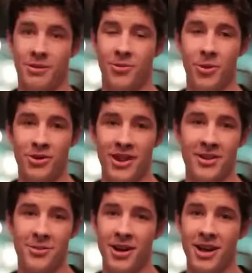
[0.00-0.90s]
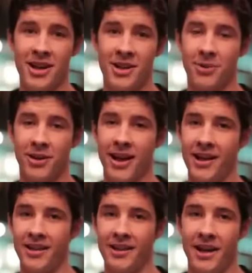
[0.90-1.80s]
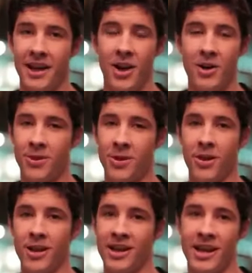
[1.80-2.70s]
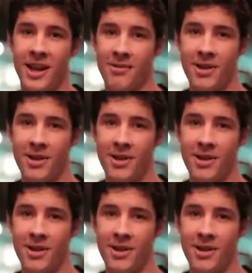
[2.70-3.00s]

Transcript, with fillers: 14th minute here to play, and hopefully we can get that